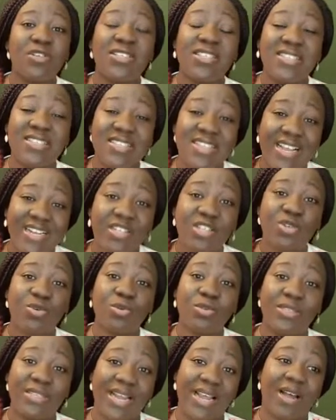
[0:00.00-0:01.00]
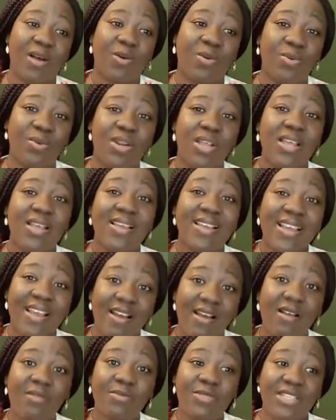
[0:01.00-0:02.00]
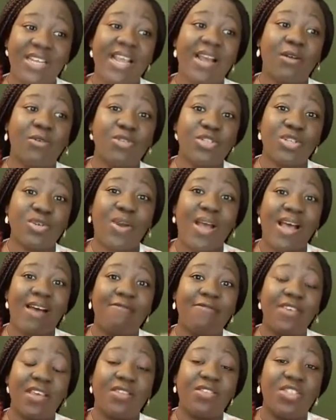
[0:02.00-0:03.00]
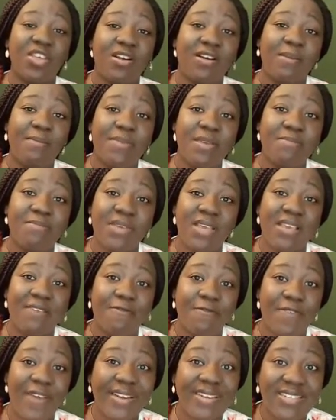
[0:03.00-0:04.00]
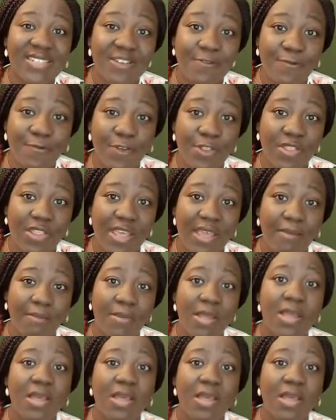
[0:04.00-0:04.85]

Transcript: settle down, calm down to have their therapy be effective for them,